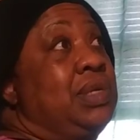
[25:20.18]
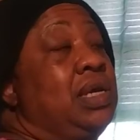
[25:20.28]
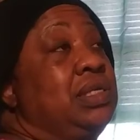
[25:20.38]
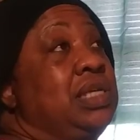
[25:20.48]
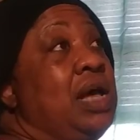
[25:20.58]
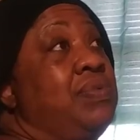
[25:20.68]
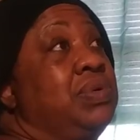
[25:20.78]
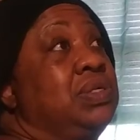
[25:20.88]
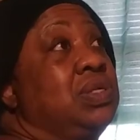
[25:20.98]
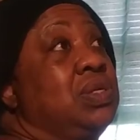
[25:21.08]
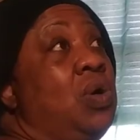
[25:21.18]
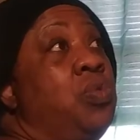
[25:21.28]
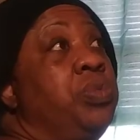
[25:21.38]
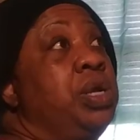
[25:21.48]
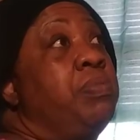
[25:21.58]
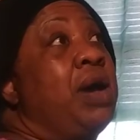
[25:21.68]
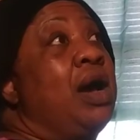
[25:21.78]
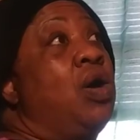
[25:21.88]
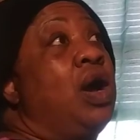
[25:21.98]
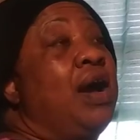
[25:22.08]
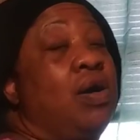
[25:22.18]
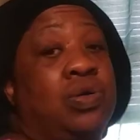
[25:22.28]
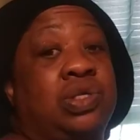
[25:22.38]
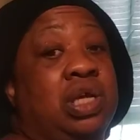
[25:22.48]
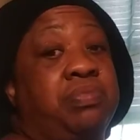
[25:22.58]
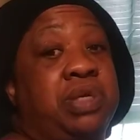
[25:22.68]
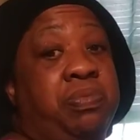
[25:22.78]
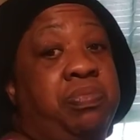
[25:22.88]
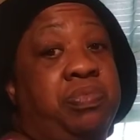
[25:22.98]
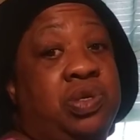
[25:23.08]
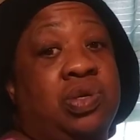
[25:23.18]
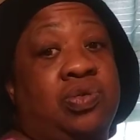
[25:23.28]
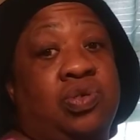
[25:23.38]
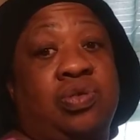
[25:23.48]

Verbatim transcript: Because I was opening my house up to, to,